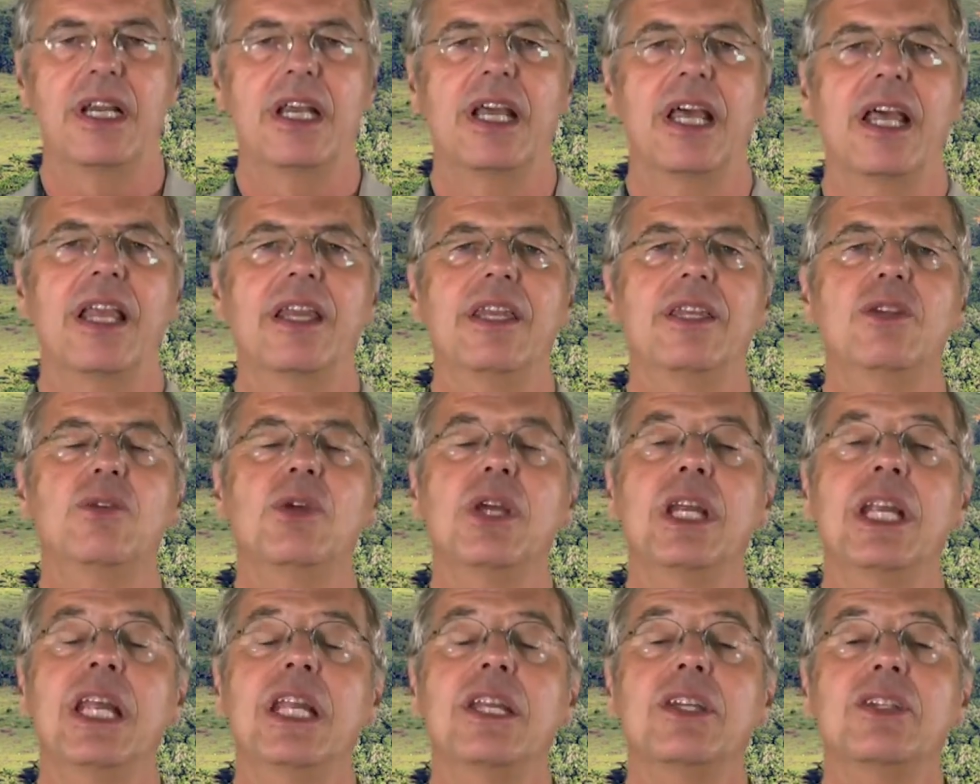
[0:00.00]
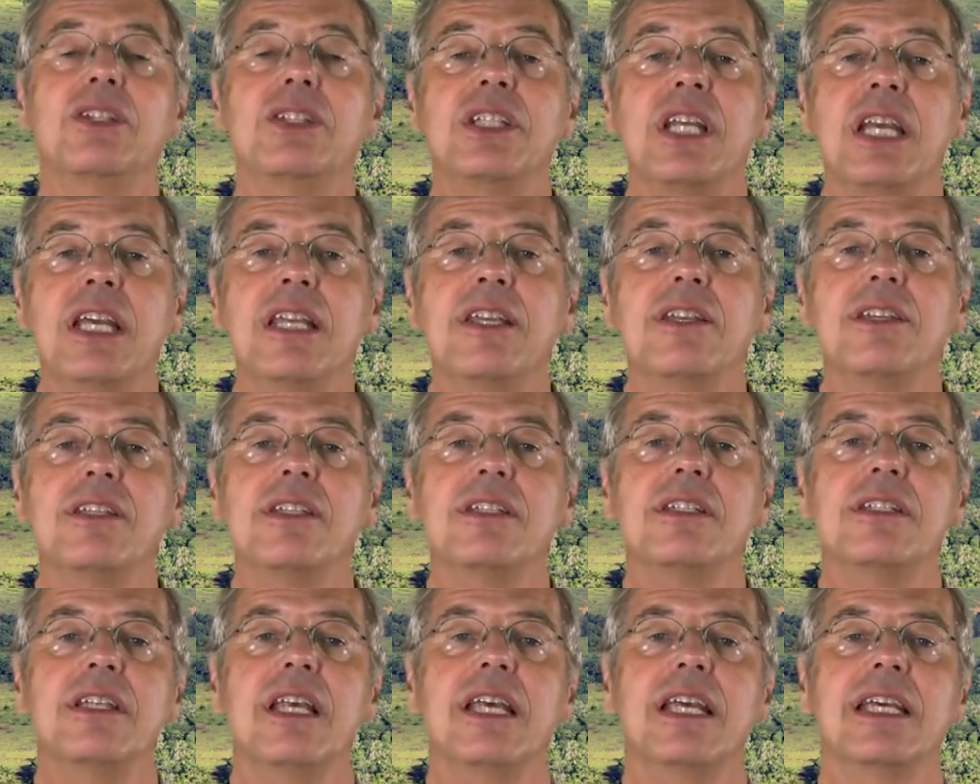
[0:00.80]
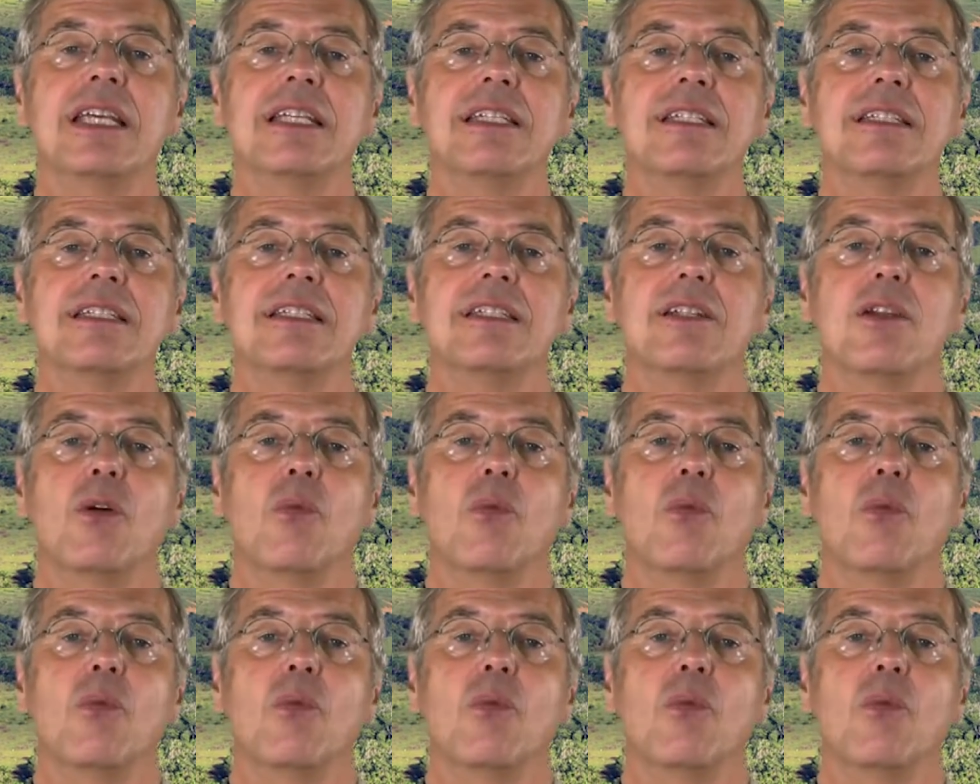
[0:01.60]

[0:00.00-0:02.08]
And you can understand this as